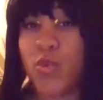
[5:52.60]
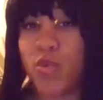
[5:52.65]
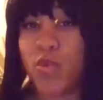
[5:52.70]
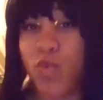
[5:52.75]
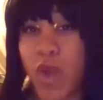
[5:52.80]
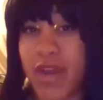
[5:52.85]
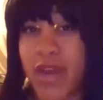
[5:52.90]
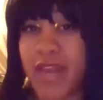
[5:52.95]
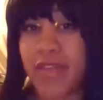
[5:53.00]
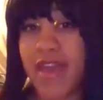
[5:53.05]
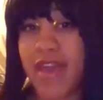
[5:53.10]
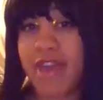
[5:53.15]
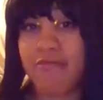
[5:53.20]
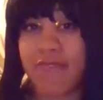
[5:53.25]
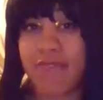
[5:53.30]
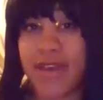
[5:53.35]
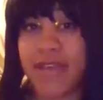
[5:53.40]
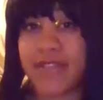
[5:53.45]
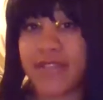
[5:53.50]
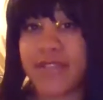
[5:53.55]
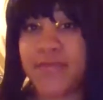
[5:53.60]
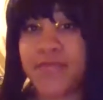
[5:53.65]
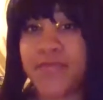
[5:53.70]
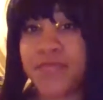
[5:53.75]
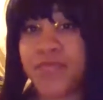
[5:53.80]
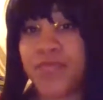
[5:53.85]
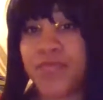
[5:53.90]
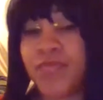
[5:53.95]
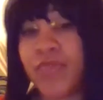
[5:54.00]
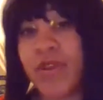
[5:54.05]
running that race
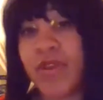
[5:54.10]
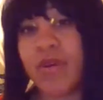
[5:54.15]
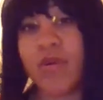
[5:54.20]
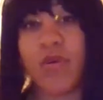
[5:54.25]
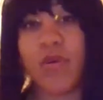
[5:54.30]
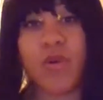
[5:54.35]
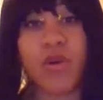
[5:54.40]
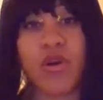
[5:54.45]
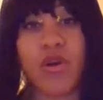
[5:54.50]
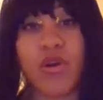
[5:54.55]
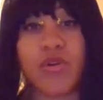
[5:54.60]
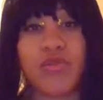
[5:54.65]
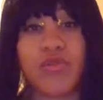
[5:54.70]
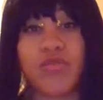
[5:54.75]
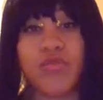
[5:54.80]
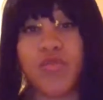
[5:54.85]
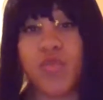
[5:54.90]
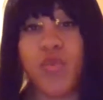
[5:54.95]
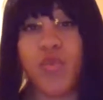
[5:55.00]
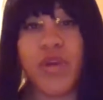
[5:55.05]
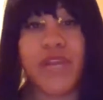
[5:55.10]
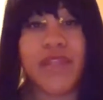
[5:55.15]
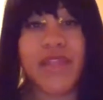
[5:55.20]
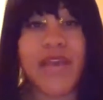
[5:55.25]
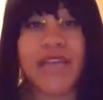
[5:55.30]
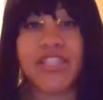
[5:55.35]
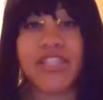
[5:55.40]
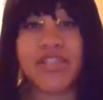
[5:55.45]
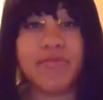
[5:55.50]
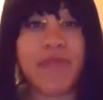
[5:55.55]
or winning
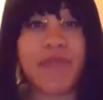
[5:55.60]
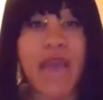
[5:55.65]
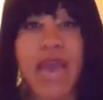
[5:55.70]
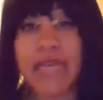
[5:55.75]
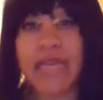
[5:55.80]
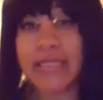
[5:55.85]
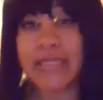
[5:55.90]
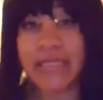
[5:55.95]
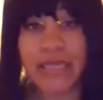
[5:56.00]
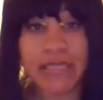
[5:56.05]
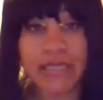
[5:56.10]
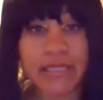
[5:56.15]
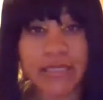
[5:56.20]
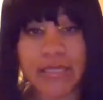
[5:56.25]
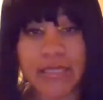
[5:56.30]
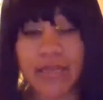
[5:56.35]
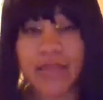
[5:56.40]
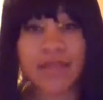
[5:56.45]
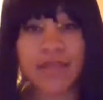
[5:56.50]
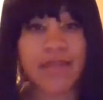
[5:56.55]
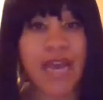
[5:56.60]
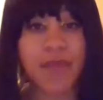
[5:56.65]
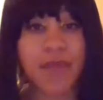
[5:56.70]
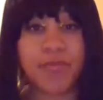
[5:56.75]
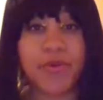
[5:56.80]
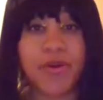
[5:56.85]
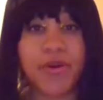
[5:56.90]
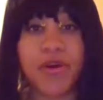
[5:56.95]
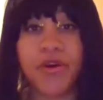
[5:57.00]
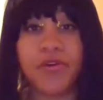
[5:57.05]
that gymnastics
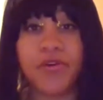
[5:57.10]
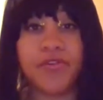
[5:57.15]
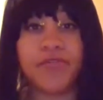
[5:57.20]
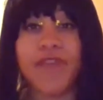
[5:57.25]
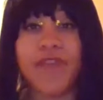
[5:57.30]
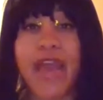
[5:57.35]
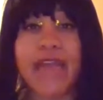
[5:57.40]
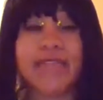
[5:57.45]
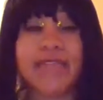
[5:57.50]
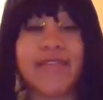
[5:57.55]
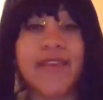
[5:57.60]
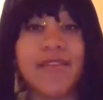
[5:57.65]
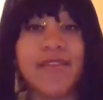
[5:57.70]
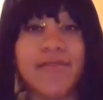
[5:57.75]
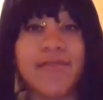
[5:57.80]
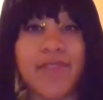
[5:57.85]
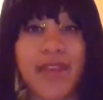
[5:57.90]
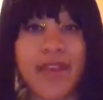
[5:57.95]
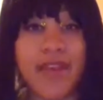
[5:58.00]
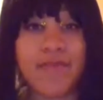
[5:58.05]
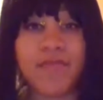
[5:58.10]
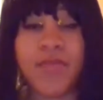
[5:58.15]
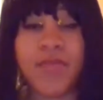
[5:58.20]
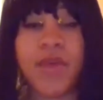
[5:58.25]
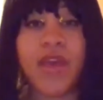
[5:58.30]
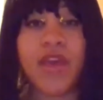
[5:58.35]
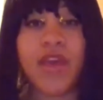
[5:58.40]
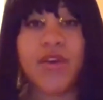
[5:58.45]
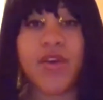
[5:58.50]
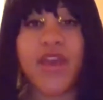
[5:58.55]
type of activity.
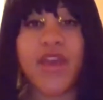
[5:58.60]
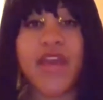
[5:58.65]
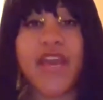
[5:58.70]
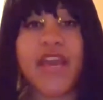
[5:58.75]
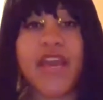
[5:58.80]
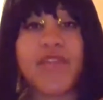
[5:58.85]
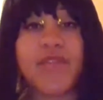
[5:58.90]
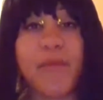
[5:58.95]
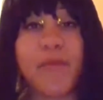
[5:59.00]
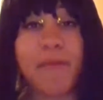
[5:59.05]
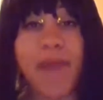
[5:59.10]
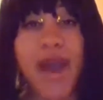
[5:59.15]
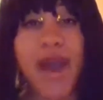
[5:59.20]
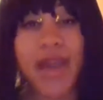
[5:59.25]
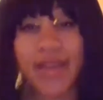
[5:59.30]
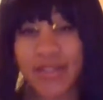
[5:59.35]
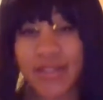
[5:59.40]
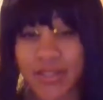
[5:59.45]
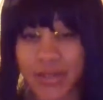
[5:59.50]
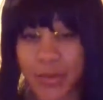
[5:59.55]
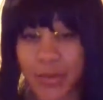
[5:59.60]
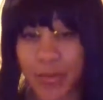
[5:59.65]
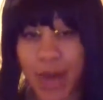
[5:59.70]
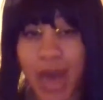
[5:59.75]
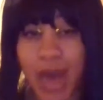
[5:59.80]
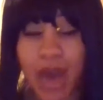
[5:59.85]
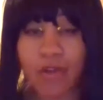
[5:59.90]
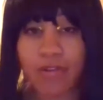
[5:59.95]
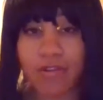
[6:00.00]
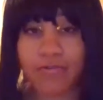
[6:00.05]
The mind is so
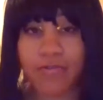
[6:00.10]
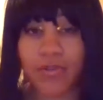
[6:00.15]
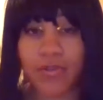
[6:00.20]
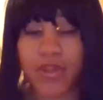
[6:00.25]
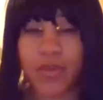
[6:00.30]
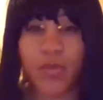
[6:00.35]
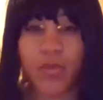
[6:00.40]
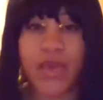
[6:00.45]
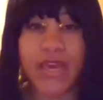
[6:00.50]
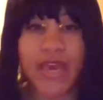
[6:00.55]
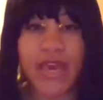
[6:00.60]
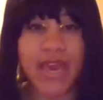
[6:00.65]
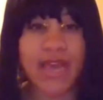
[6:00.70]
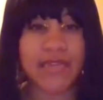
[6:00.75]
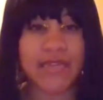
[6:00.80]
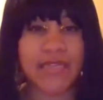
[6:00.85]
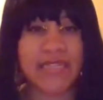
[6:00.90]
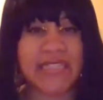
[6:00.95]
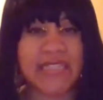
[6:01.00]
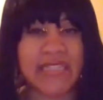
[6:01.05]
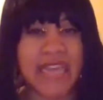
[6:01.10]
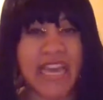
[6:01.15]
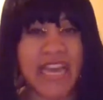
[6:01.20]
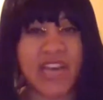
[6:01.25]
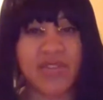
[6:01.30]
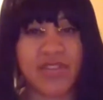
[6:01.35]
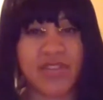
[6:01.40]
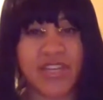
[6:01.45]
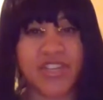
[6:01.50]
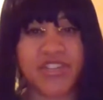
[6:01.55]
powerful that we can't
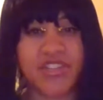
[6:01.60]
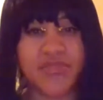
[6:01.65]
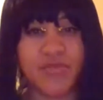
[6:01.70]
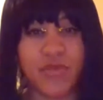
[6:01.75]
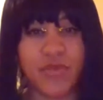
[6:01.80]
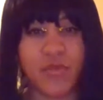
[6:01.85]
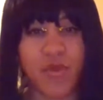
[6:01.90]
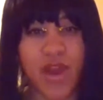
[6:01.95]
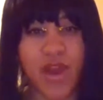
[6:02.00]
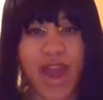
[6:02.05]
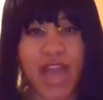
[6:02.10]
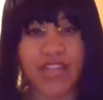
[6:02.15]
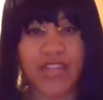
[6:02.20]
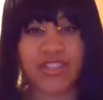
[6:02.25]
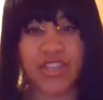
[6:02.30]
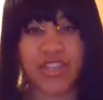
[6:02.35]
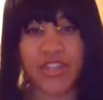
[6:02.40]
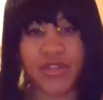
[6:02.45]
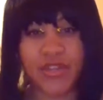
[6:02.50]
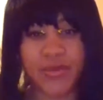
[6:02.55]
distinguish when we're actually